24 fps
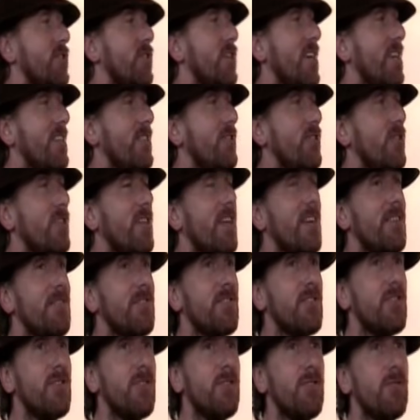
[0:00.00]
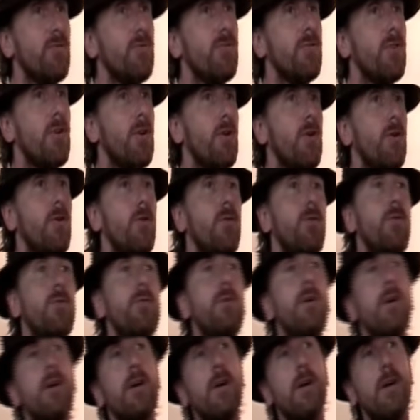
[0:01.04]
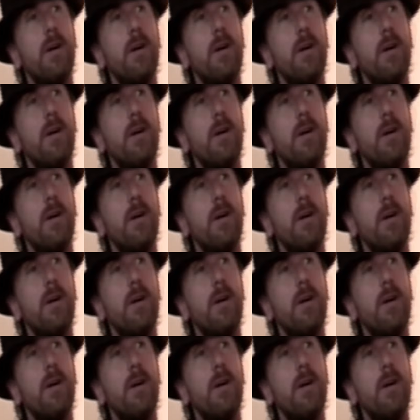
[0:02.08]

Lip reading: it seems to be weaving itself